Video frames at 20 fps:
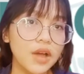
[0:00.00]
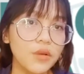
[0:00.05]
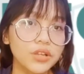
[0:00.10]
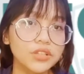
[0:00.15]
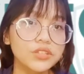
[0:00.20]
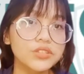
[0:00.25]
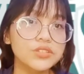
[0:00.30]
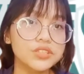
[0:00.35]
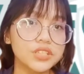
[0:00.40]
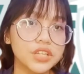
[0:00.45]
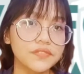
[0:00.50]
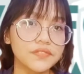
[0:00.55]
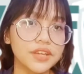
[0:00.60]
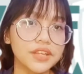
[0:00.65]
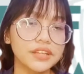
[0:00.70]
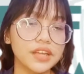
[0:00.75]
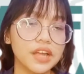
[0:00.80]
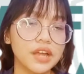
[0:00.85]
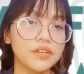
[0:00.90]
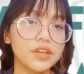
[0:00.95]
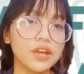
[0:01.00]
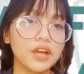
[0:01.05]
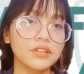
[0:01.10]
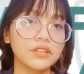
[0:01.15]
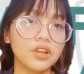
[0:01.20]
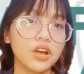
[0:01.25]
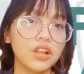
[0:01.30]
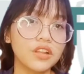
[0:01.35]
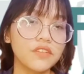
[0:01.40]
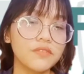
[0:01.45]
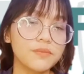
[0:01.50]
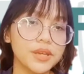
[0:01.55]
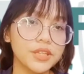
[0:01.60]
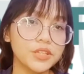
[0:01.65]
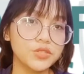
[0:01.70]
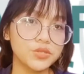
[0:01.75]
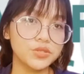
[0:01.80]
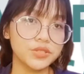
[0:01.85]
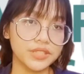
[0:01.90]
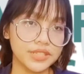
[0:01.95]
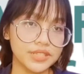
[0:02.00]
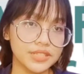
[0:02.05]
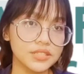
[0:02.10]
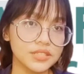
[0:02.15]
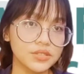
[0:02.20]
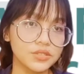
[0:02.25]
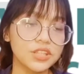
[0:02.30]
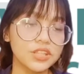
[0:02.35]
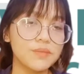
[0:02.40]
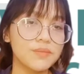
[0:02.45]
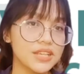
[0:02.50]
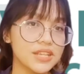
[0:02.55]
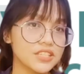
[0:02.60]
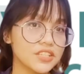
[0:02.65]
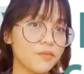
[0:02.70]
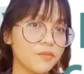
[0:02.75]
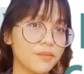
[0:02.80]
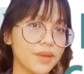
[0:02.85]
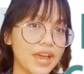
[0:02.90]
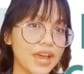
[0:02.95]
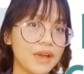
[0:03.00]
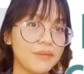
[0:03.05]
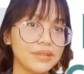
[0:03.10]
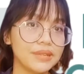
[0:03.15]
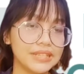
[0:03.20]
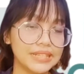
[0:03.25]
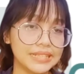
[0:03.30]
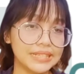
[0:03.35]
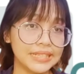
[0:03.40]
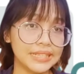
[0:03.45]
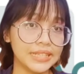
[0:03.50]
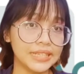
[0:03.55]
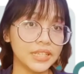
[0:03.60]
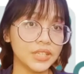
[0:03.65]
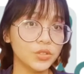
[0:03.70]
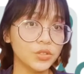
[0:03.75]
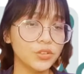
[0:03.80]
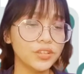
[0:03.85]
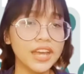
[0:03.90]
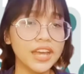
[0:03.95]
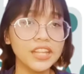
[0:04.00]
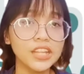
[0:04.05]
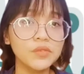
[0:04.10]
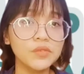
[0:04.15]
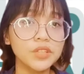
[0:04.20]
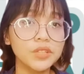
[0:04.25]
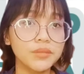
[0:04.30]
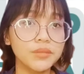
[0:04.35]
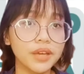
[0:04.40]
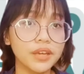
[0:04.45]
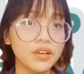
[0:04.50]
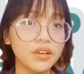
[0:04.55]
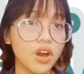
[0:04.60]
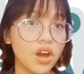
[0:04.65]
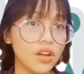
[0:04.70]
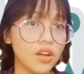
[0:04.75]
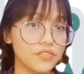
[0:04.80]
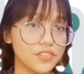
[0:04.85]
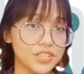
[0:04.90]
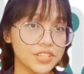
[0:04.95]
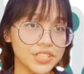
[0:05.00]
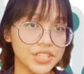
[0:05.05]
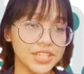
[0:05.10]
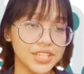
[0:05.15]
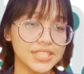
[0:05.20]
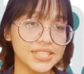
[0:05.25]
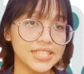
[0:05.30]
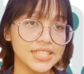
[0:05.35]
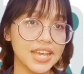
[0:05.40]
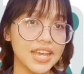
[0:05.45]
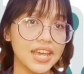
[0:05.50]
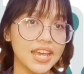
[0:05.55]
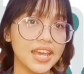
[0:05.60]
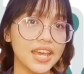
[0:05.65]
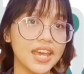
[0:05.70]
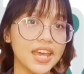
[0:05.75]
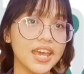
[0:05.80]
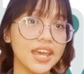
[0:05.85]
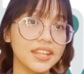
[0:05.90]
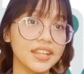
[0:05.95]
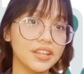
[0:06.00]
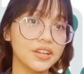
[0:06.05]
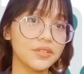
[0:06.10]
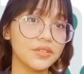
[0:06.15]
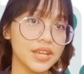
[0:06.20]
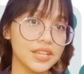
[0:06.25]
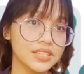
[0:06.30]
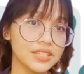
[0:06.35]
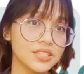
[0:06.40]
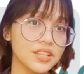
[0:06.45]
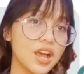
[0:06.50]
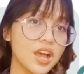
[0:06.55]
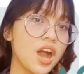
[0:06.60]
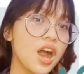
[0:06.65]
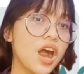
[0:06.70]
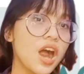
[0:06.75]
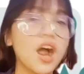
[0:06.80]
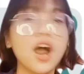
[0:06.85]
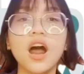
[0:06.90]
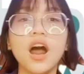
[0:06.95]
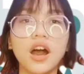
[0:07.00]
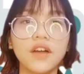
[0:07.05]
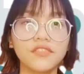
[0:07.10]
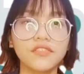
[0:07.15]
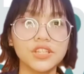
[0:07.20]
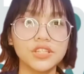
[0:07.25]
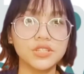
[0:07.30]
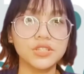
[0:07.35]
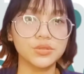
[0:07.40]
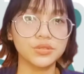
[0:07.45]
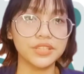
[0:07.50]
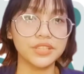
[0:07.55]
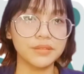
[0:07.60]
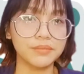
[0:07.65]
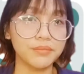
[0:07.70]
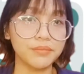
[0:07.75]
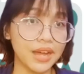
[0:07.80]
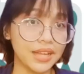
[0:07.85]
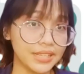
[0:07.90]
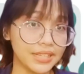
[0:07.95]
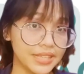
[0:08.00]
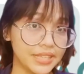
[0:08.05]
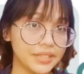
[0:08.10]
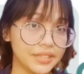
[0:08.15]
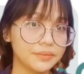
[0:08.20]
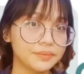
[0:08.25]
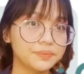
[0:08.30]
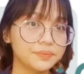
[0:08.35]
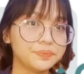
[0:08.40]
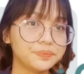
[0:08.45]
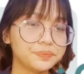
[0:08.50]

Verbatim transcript: I want to serve and carry out all of my duties to the best of my ability, together with my co-officers and the rest of the student body.